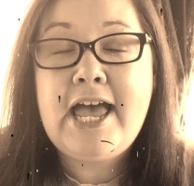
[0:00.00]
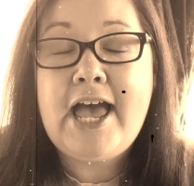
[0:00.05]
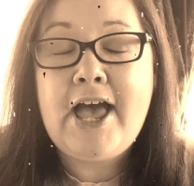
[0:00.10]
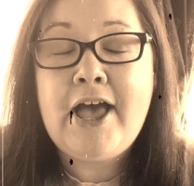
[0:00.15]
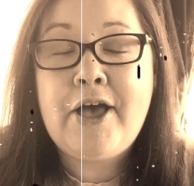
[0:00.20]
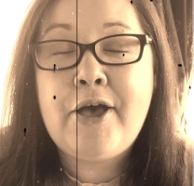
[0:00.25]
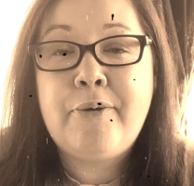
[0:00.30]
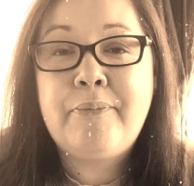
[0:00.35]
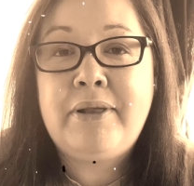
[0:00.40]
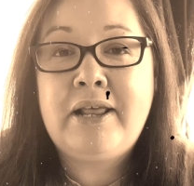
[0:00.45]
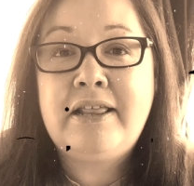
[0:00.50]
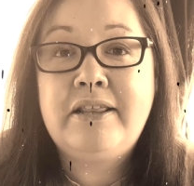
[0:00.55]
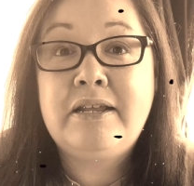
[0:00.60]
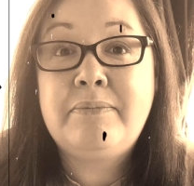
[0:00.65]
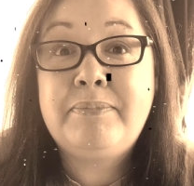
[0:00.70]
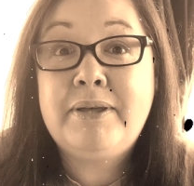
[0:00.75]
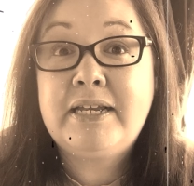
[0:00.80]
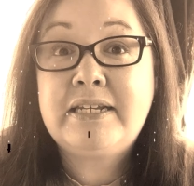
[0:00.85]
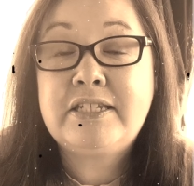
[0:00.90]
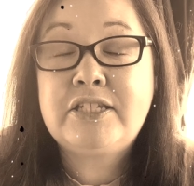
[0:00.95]
Um, and I
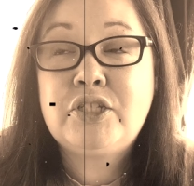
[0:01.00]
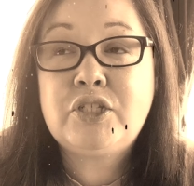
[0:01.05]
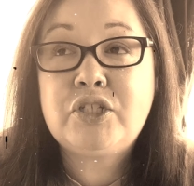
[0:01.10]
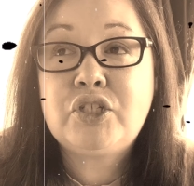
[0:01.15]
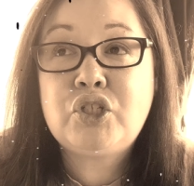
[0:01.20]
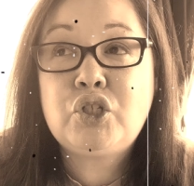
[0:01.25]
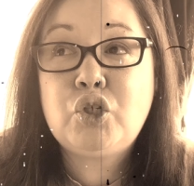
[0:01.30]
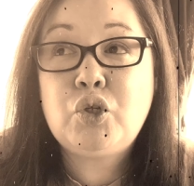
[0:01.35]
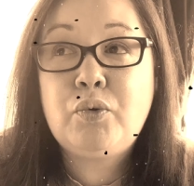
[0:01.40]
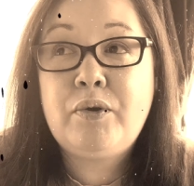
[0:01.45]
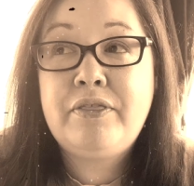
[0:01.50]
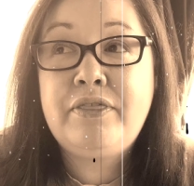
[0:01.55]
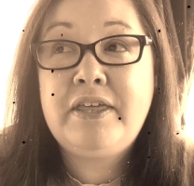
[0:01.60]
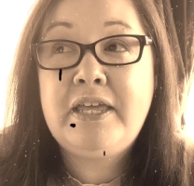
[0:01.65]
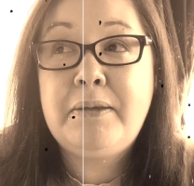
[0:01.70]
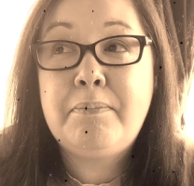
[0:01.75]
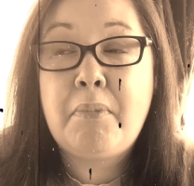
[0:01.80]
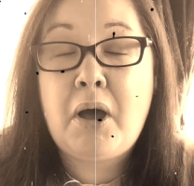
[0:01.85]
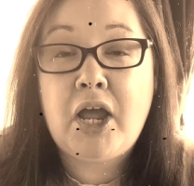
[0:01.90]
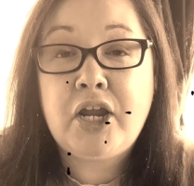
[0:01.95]
picked two of
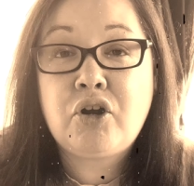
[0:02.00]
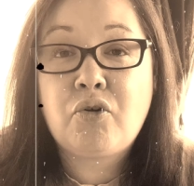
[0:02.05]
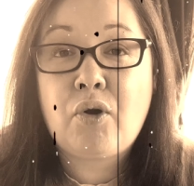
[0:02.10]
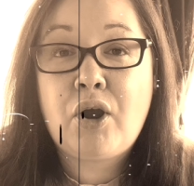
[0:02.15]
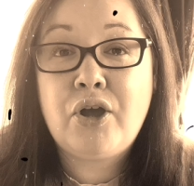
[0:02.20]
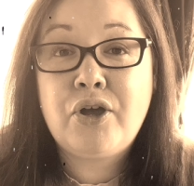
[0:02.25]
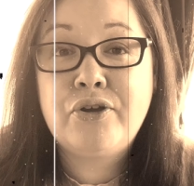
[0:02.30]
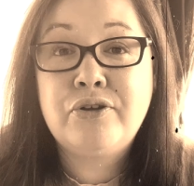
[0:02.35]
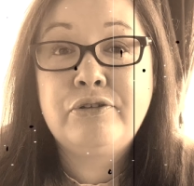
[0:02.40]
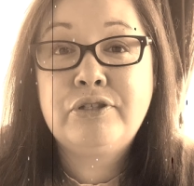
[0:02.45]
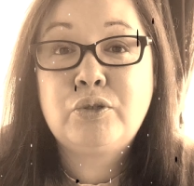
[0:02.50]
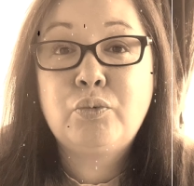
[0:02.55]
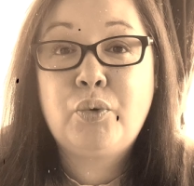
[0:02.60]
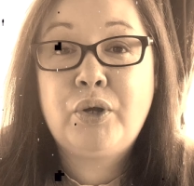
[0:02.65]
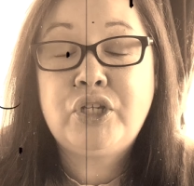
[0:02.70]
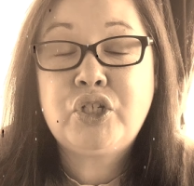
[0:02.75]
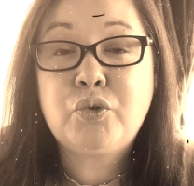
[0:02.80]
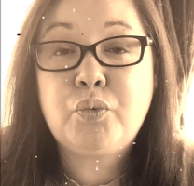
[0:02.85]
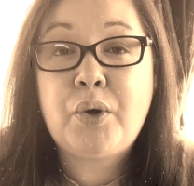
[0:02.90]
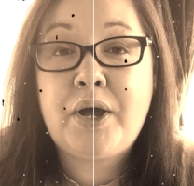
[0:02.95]
the micros,
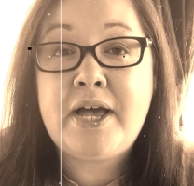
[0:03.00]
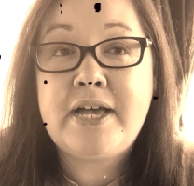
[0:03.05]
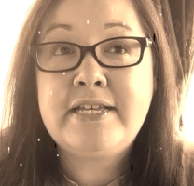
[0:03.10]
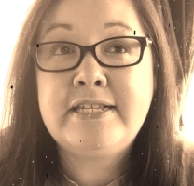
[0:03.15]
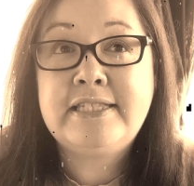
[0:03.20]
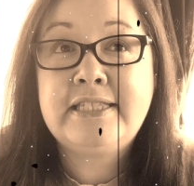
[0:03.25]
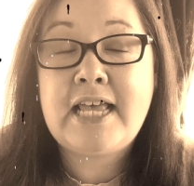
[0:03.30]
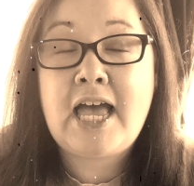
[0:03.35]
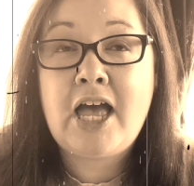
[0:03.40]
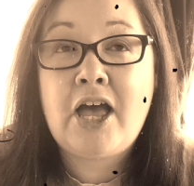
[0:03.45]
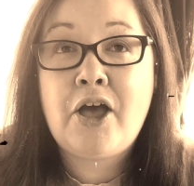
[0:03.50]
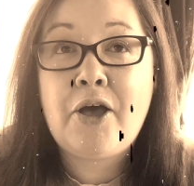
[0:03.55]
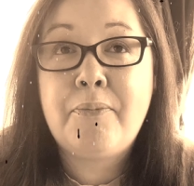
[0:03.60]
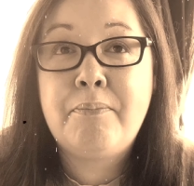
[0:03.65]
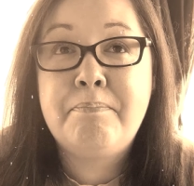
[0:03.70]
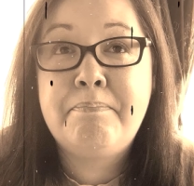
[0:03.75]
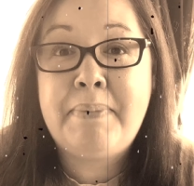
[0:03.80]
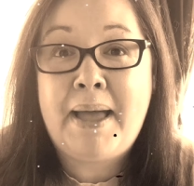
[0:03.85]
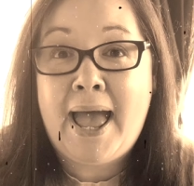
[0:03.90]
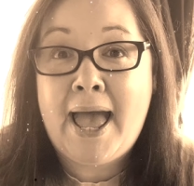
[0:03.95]
which was um,
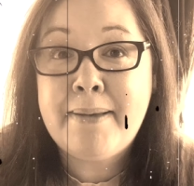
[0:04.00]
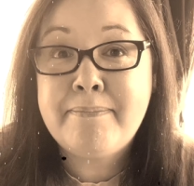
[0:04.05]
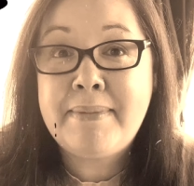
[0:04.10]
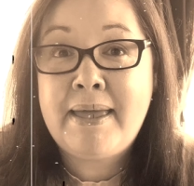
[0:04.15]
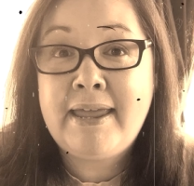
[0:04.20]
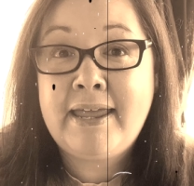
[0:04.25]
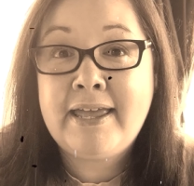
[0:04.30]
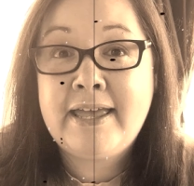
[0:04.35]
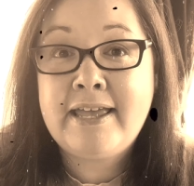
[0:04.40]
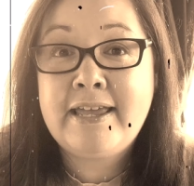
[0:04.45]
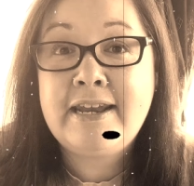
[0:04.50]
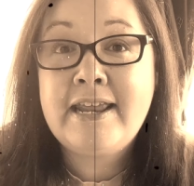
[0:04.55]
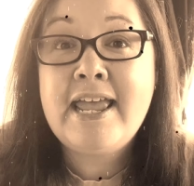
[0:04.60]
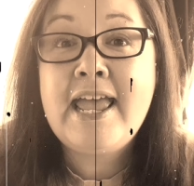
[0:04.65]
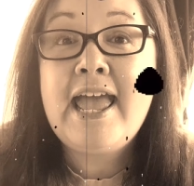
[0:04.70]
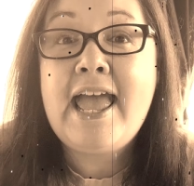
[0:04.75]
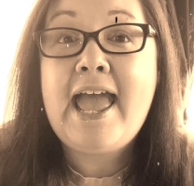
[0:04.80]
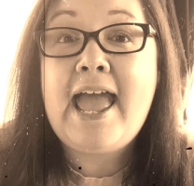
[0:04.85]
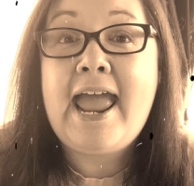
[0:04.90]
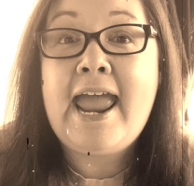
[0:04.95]
Batman
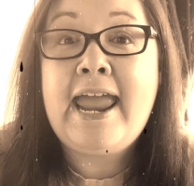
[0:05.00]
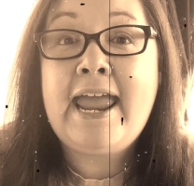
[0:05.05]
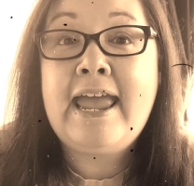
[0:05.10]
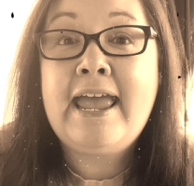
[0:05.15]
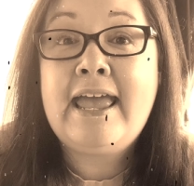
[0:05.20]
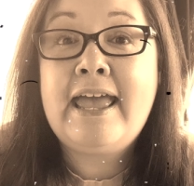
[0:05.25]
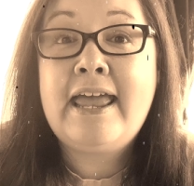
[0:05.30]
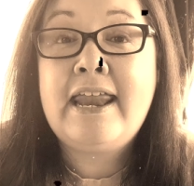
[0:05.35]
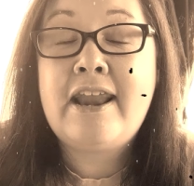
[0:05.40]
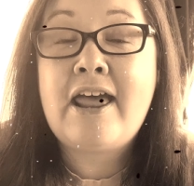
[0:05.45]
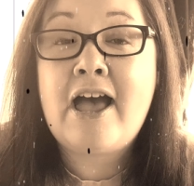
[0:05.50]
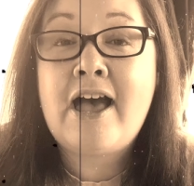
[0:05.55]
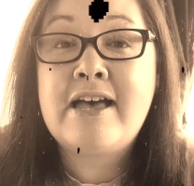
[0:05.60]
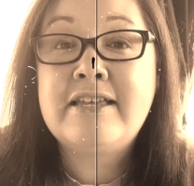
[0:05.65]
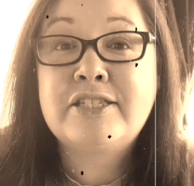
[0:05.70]
and uh,